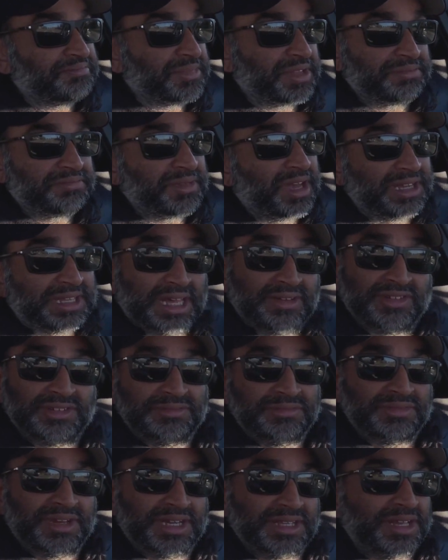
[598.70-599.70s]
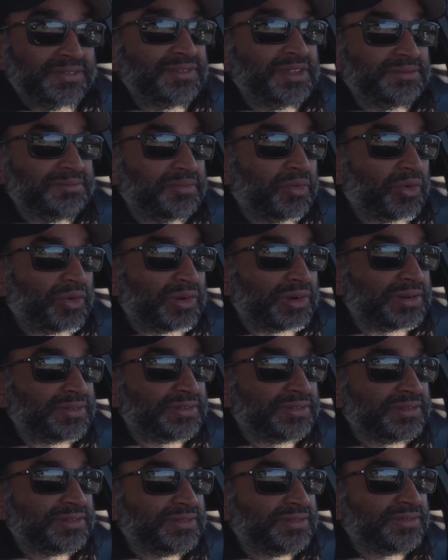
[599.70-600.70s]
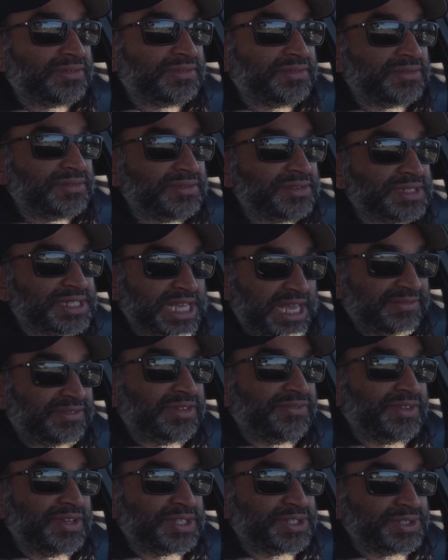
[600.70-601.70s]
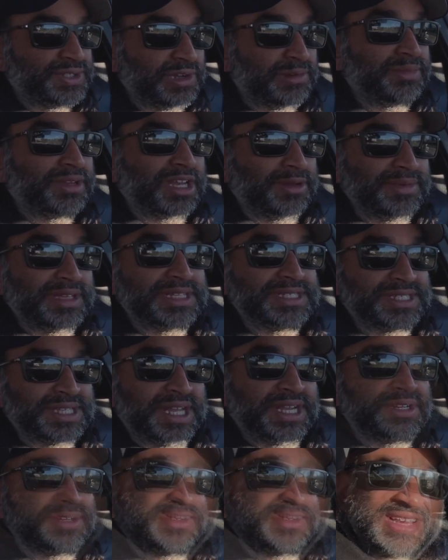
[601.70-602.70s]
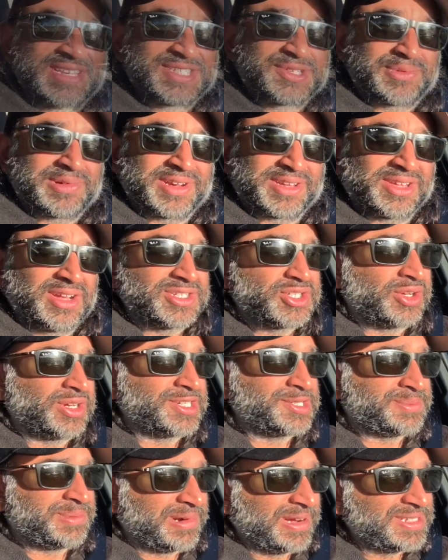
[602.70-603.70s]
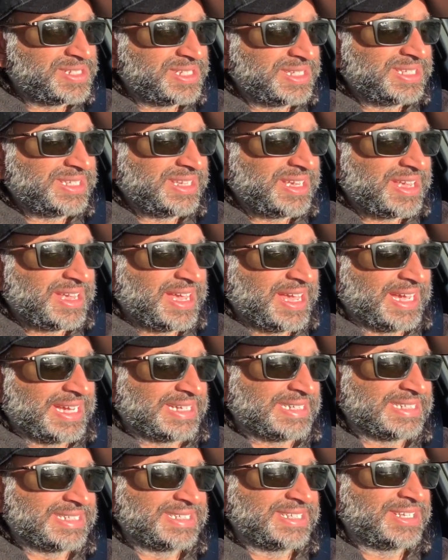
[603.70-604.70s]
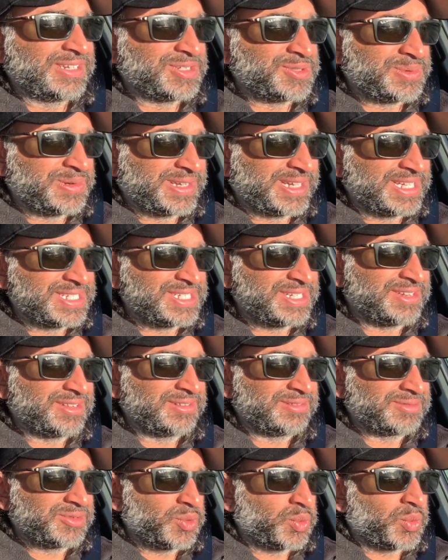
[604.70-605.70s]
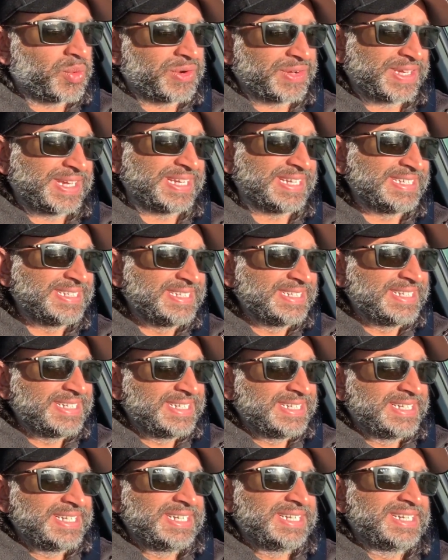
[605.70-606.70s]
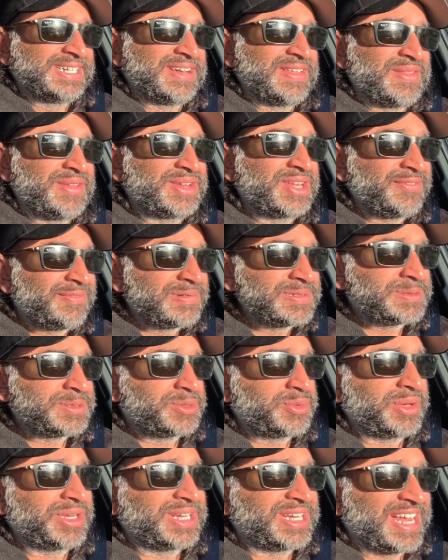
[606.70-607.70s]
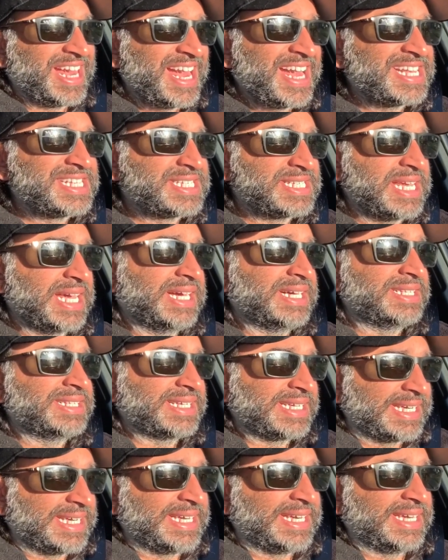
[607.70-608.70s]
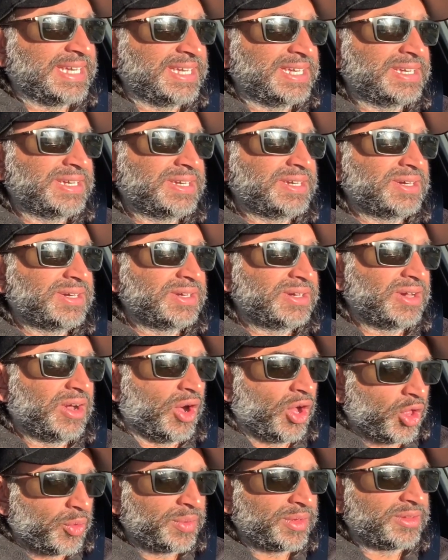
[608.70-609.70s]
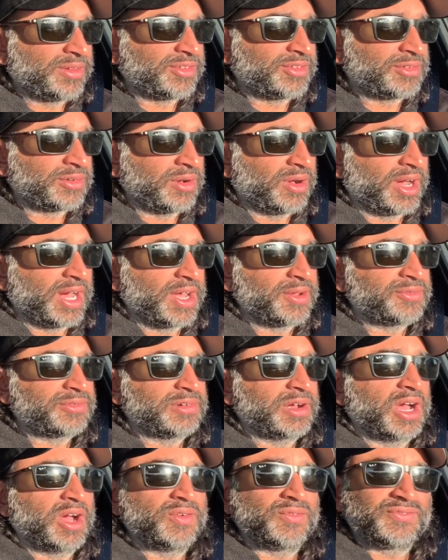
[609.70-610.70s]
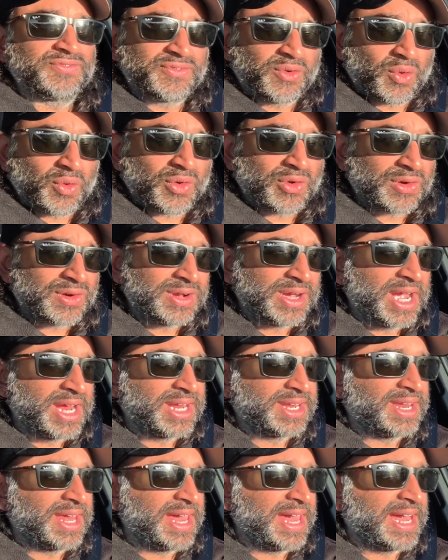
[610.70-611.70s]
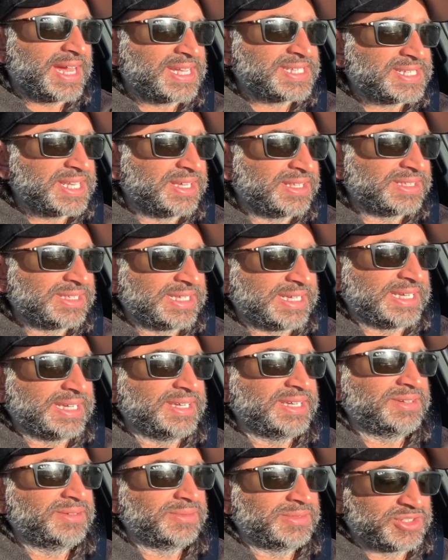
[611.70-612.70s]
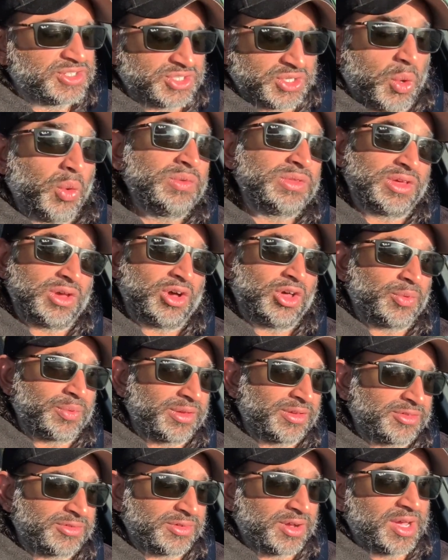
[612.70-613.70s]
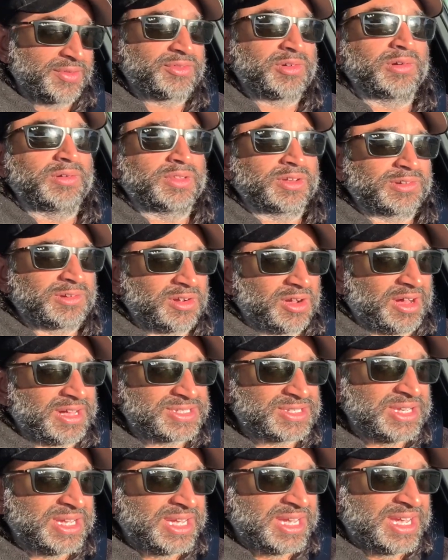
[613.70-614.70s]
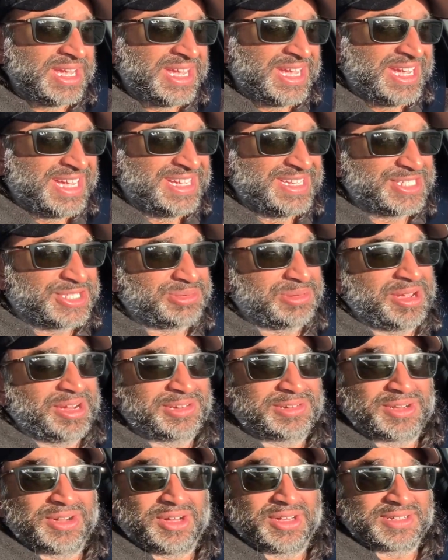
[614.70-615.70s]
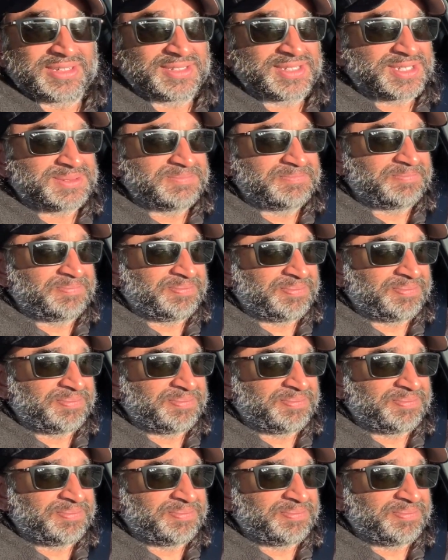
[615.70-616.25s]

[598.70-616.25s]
I love it. I love that more safety features are becoming standard. thing we're going to touch on is pricing, and here's where it gets a little quirky. The difference between an XLE all-wheel drive RAV4 and an XLE, which is only all-wheel drive Corolla Cross, is $300.